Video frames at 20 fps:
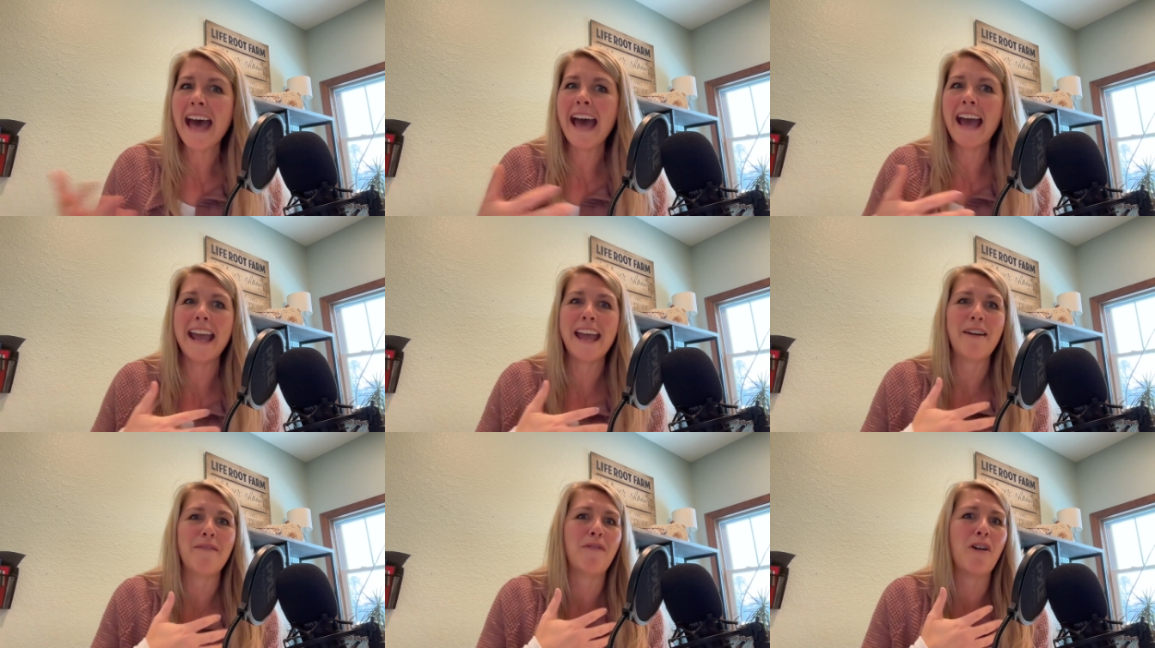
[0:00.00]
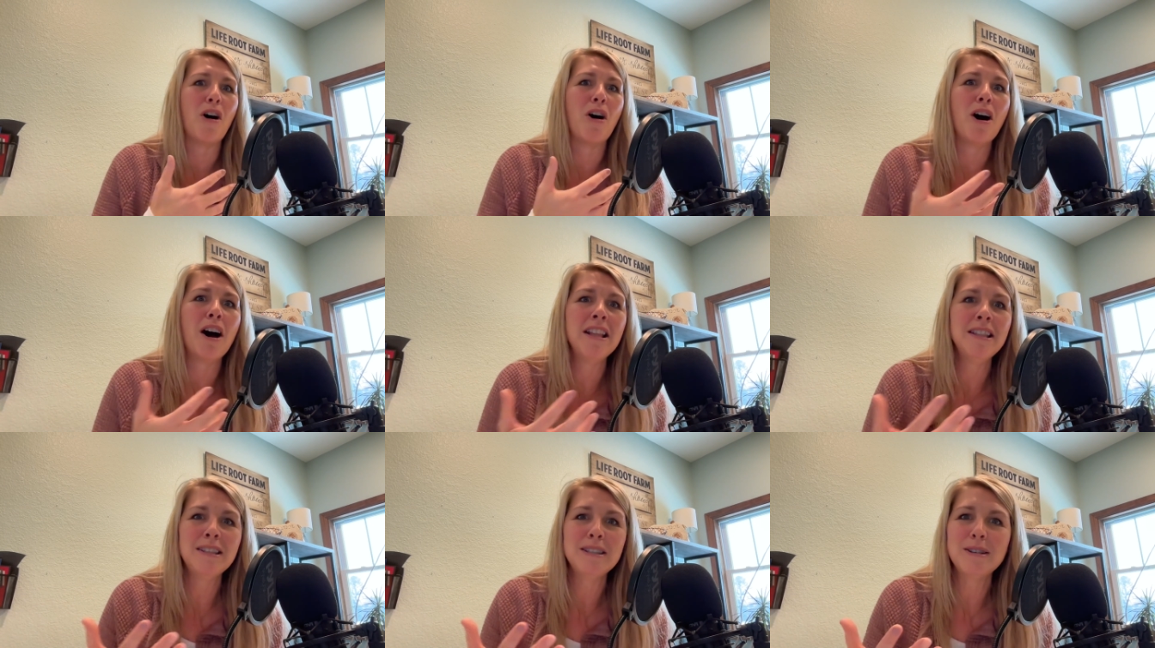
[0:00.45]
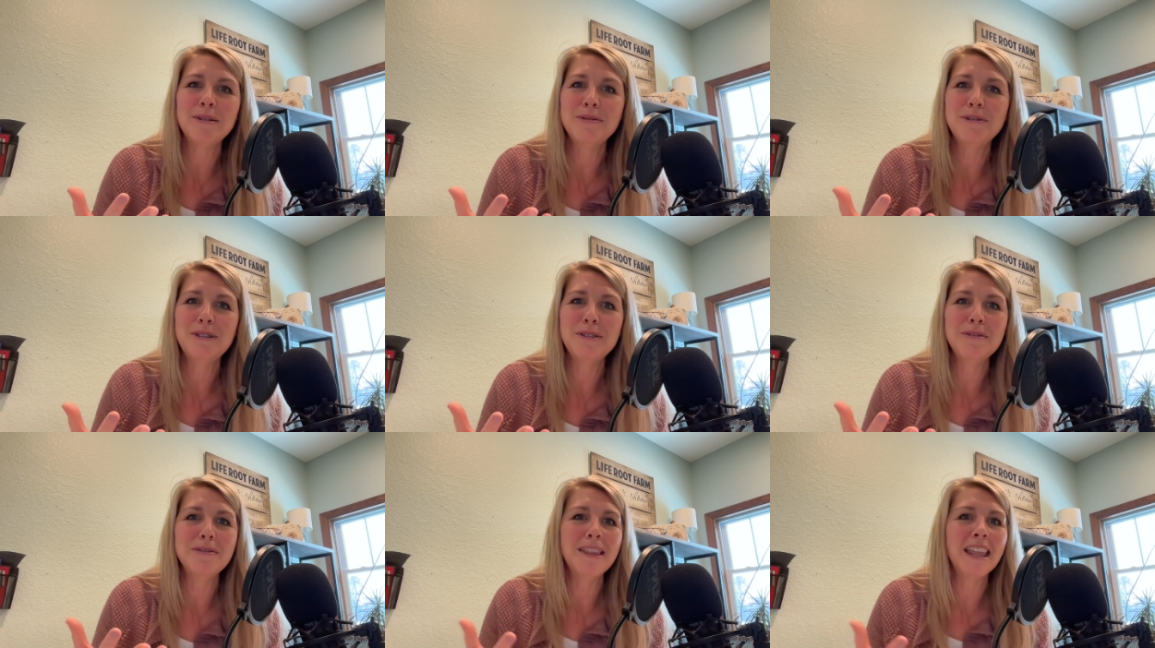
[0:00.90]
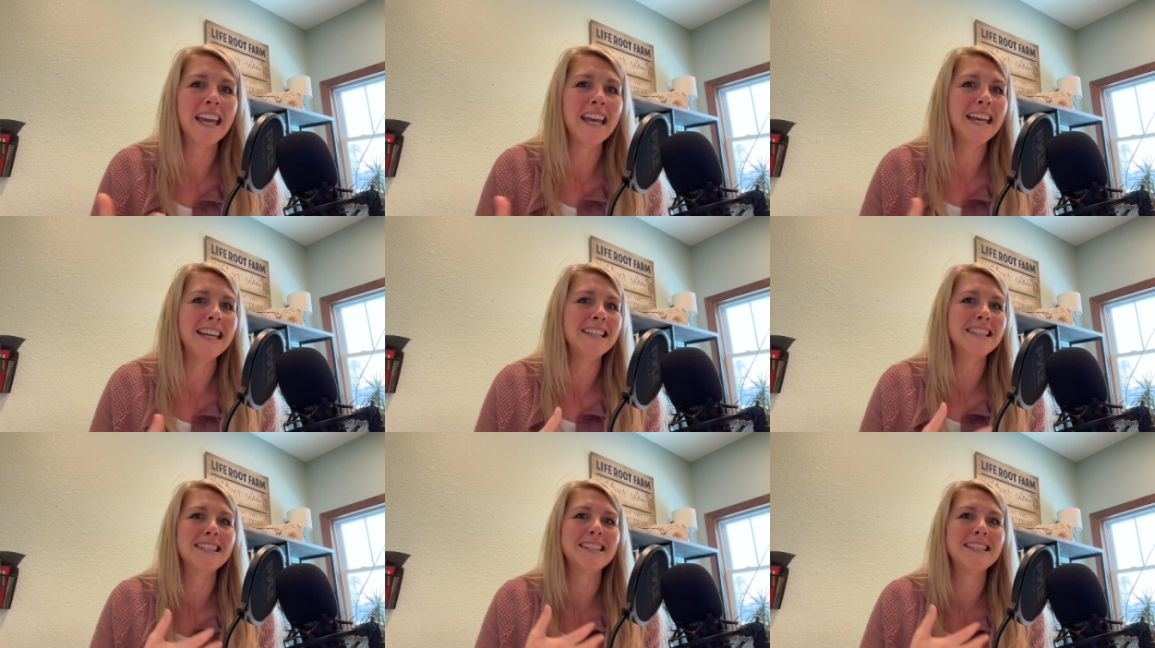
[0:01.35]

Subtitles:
I have aunts who do this.